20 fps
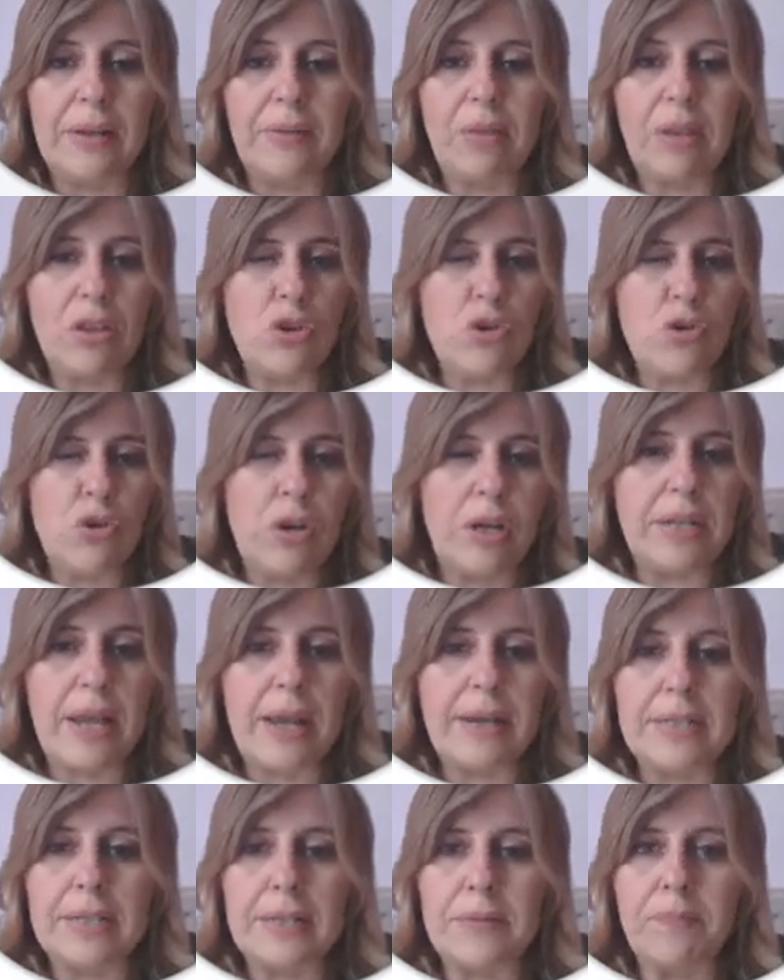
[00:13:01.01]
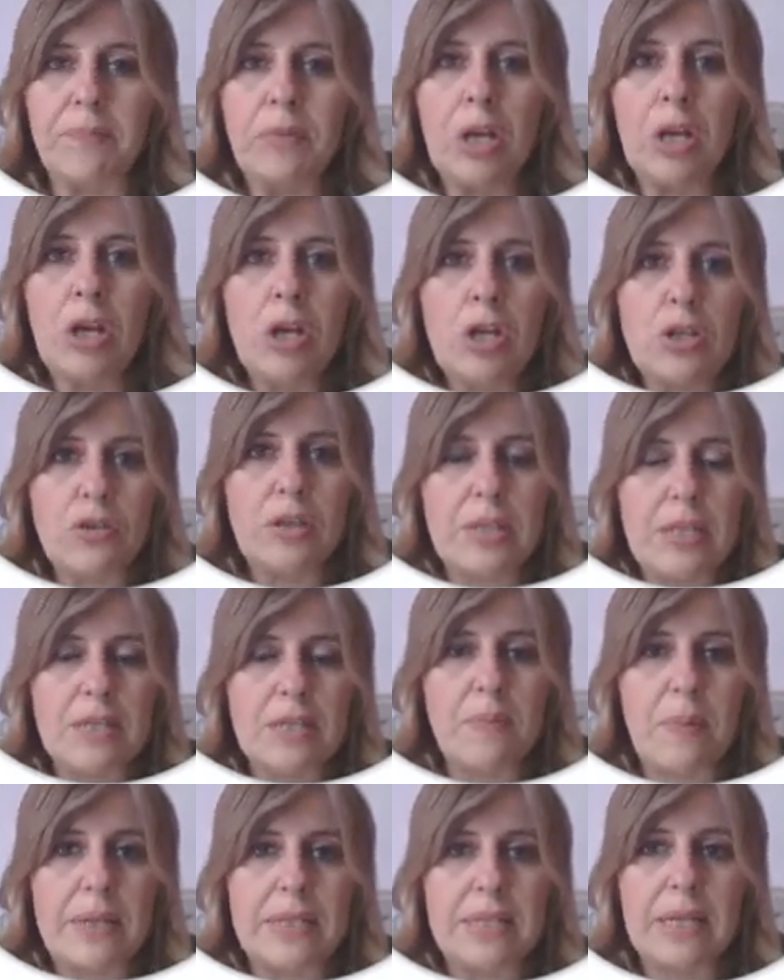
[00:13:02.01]
I think you get the idea. So this
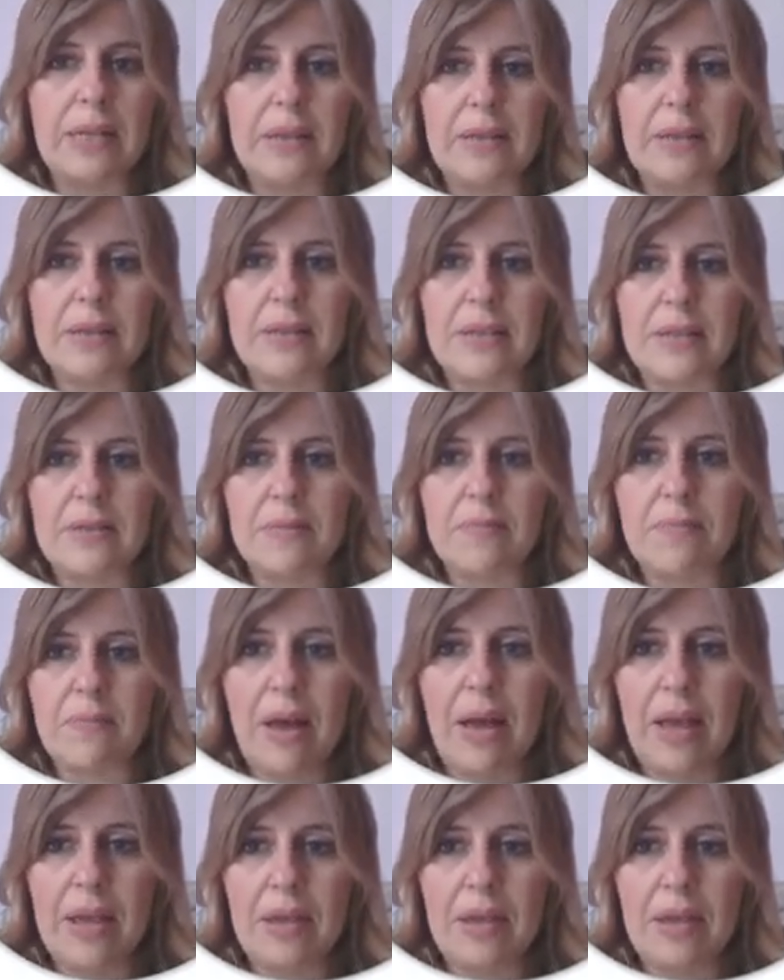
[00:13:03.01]
is my